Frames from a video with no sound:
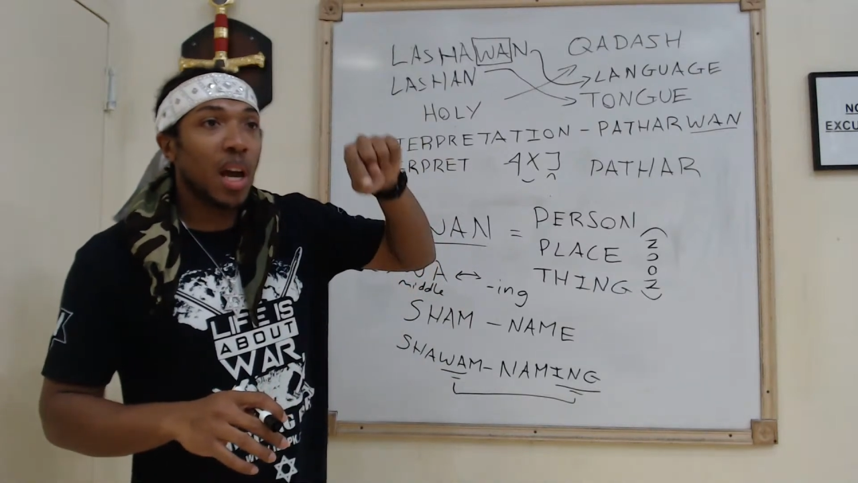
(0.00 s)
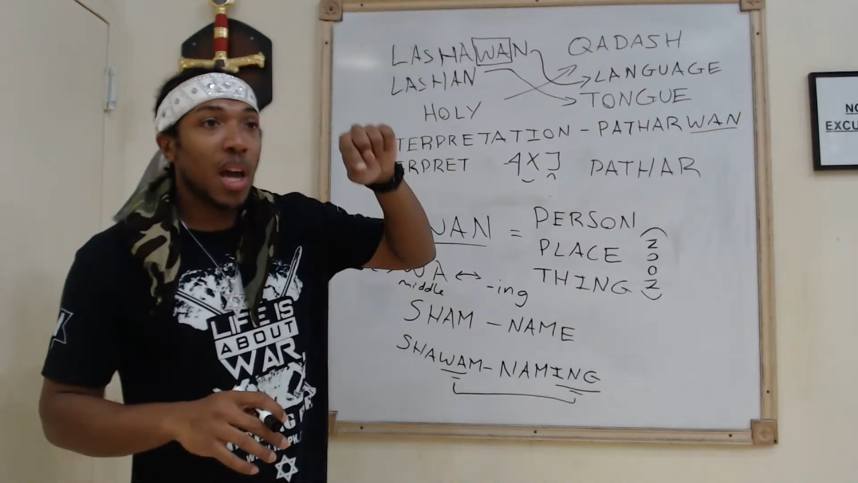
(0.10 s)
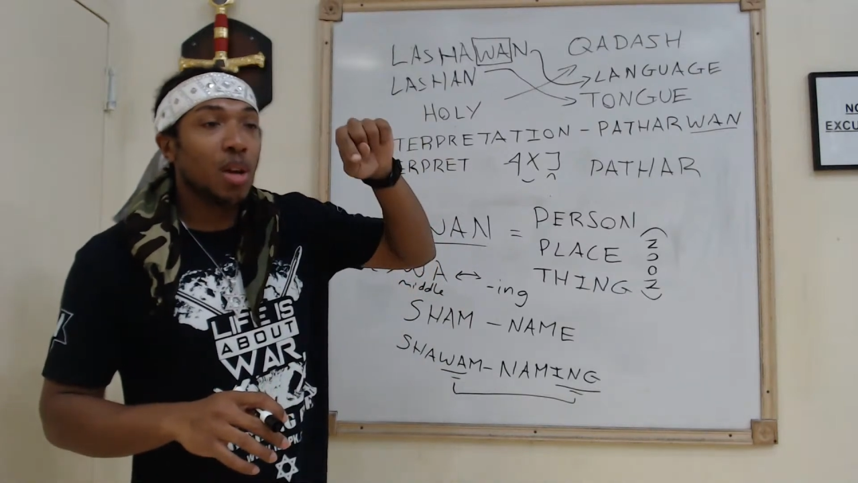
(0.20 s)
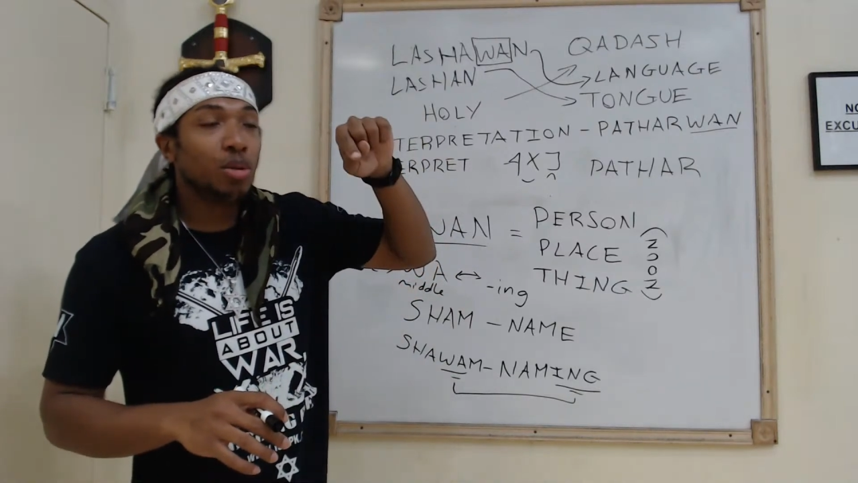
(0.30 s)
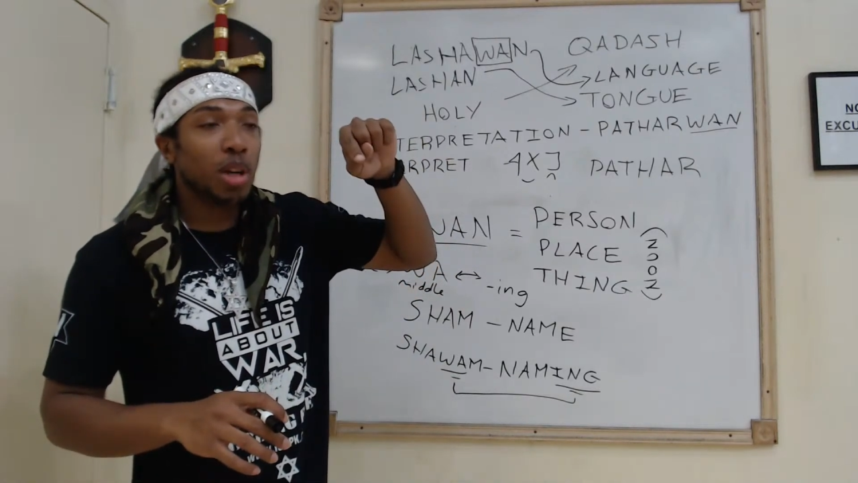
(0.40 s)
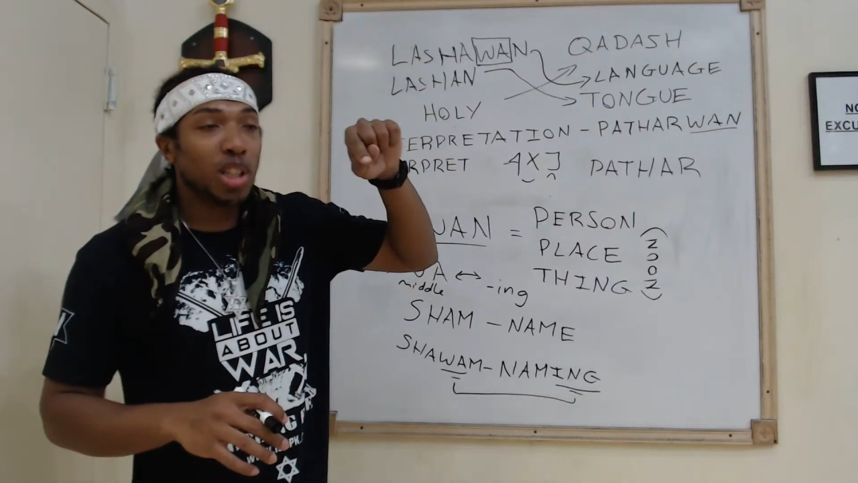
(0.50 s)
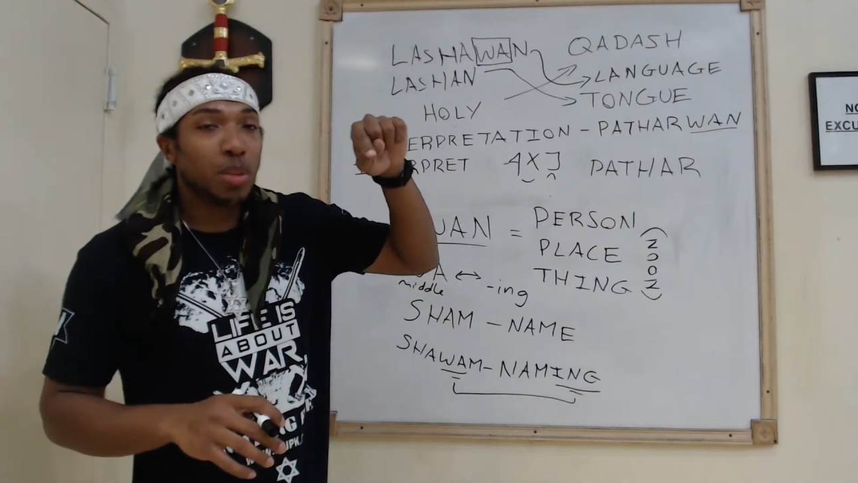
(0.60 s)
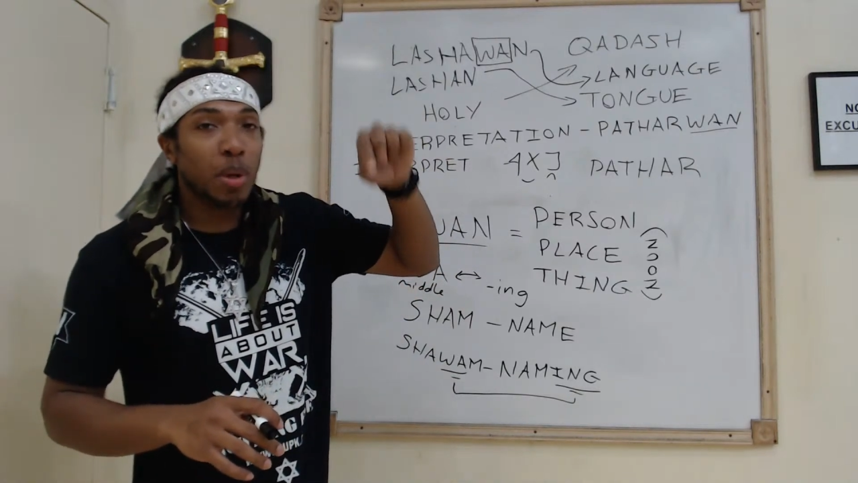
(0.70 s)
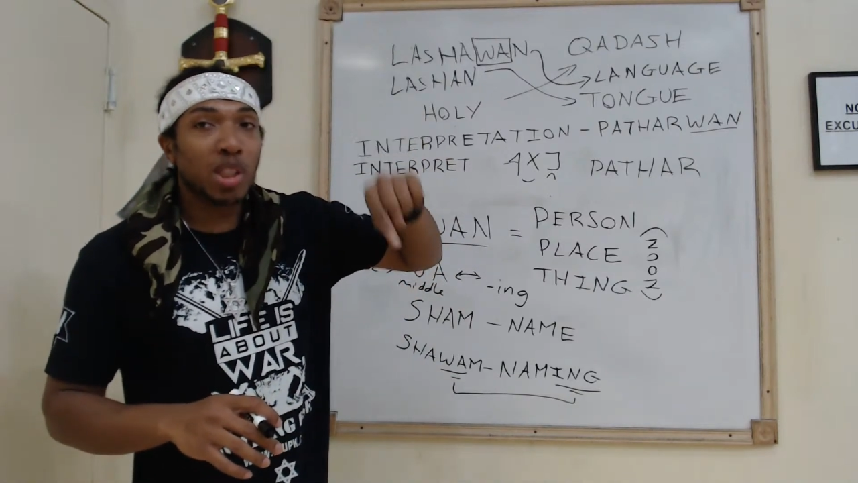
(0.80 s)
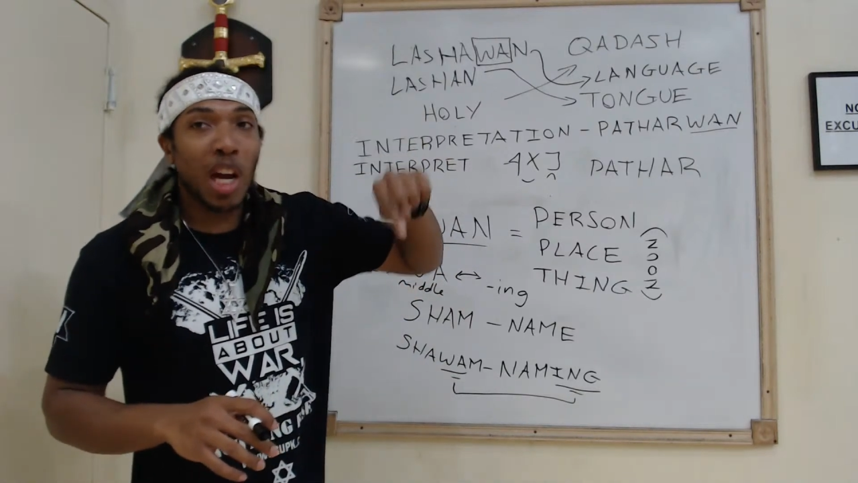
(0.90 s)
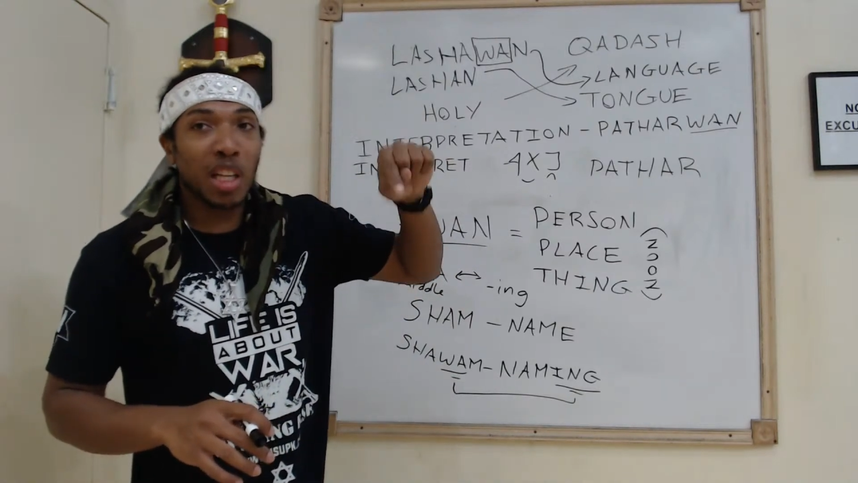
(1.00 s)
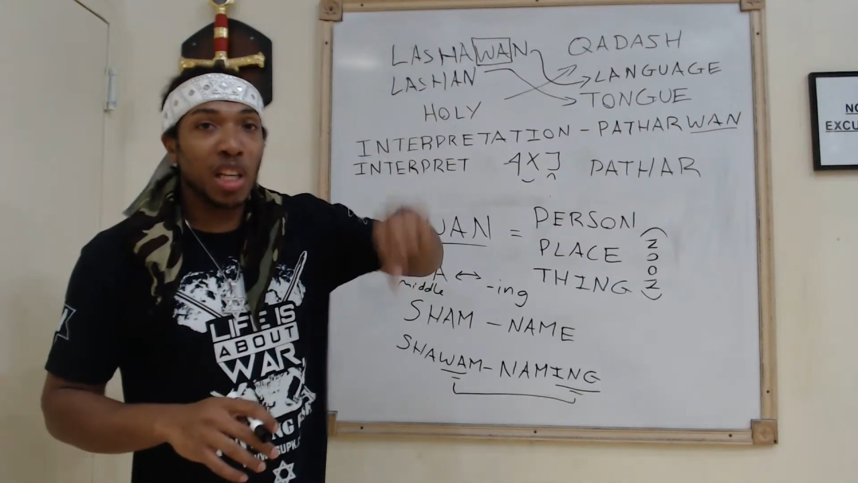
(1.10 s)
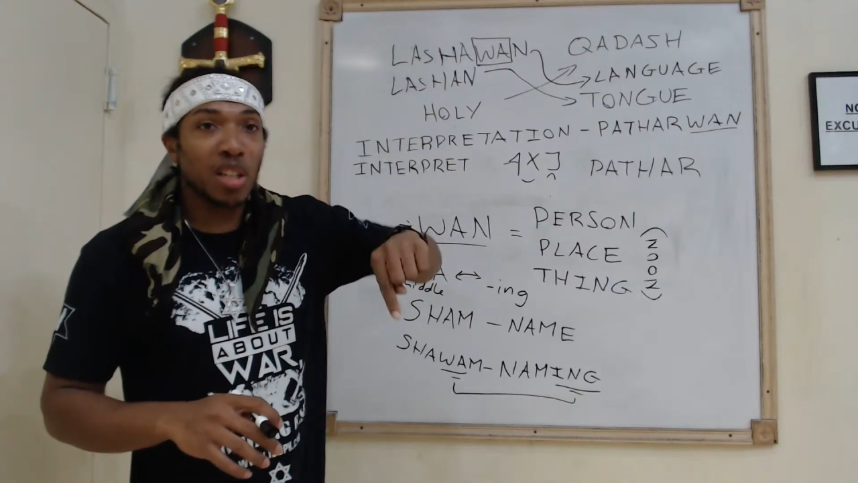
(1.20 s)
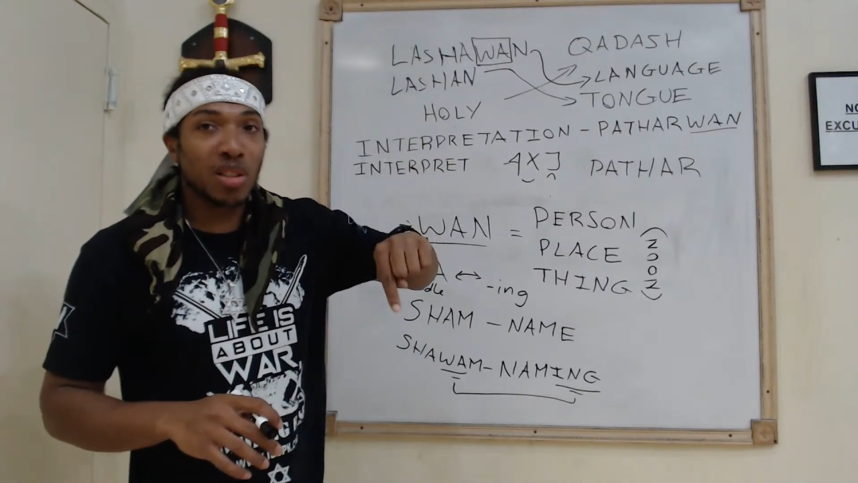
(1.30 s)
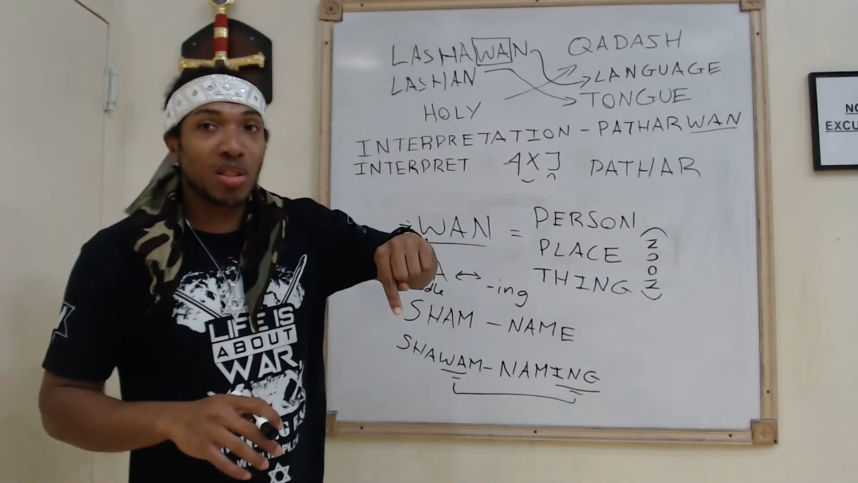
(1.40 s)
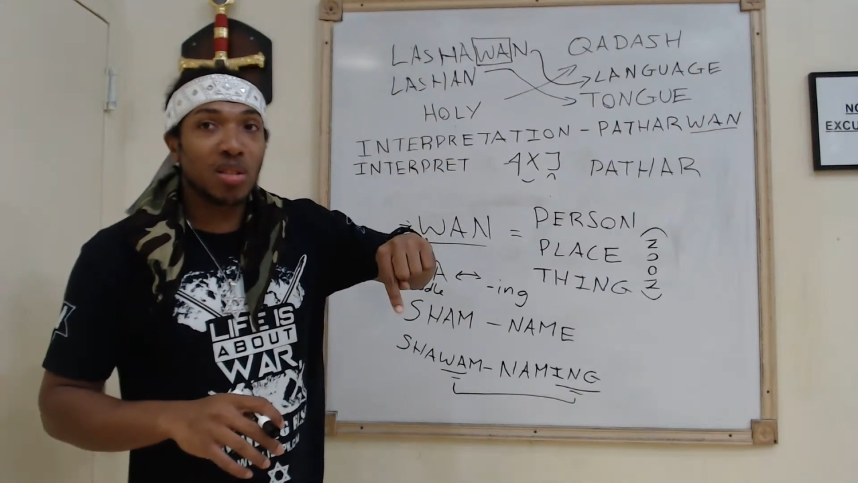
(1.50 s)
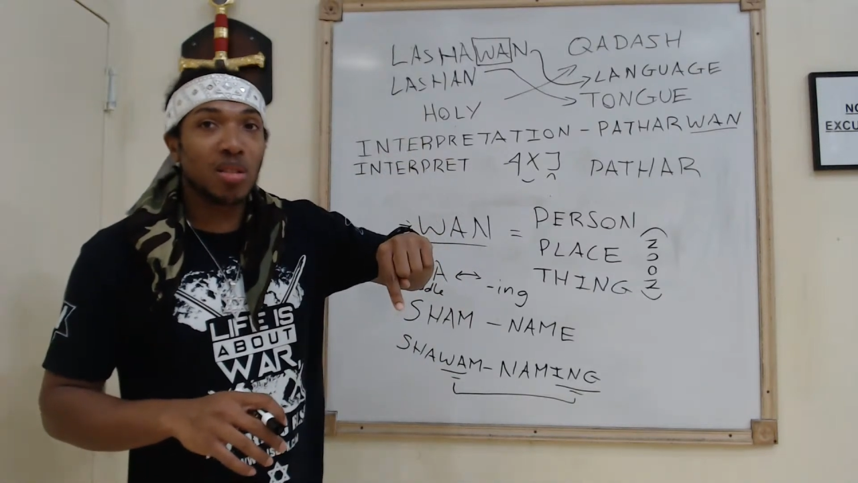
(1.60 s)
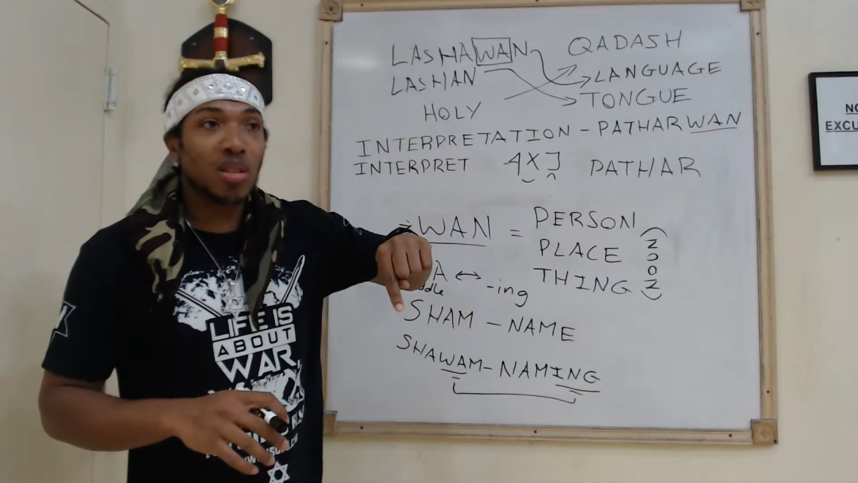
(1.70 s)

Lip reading: and you try to speak Chinese,